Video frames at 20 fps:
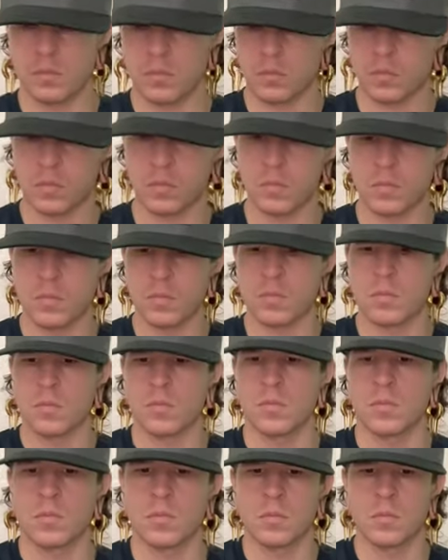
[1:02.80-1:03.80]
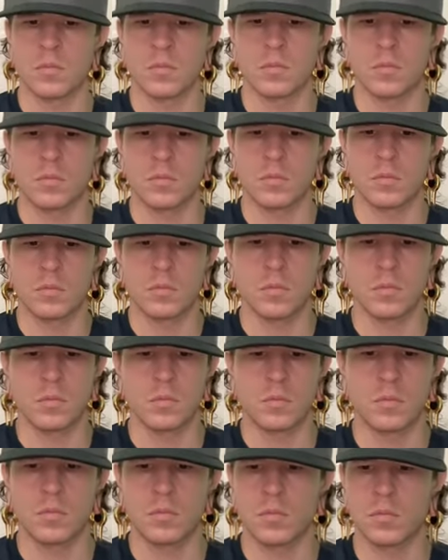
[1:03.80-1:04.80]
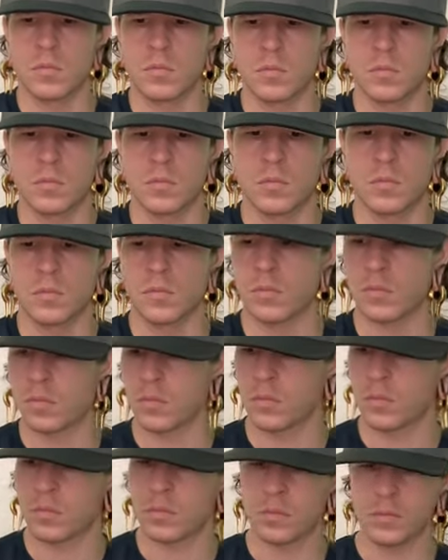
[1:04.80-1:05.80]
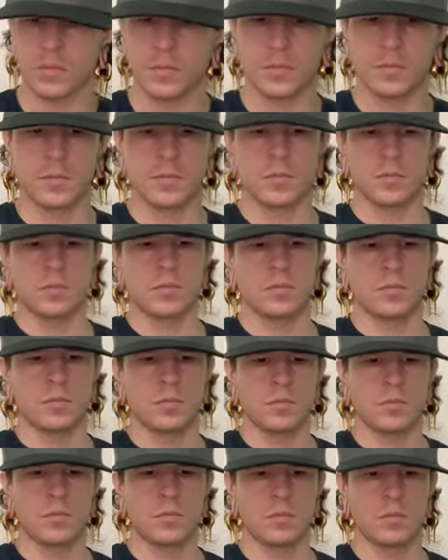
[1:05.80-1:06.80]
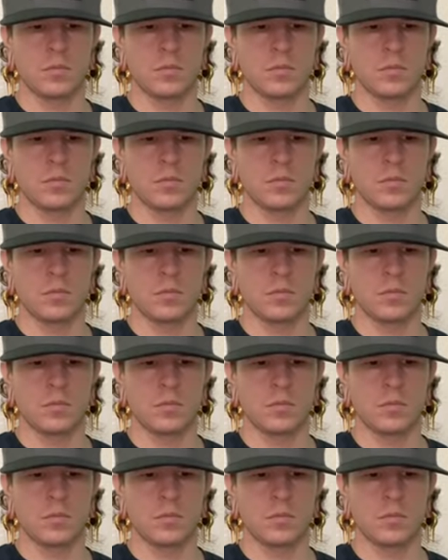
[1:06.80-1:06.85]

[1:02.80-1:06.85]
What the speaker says: Nothing is said.